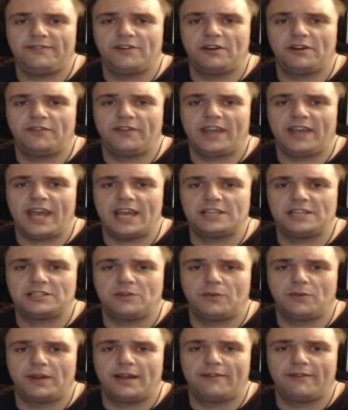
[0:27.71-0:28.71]

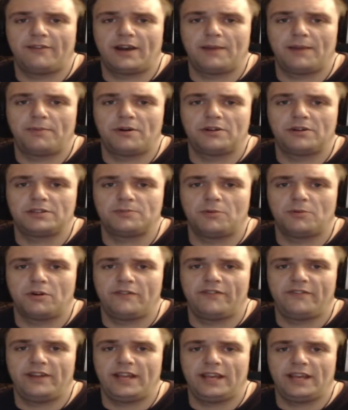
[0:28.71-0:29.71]
notification whenever I post more
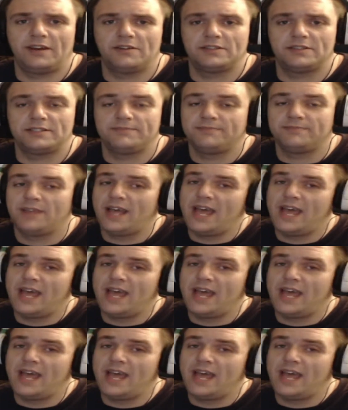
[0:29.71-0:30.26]
videos.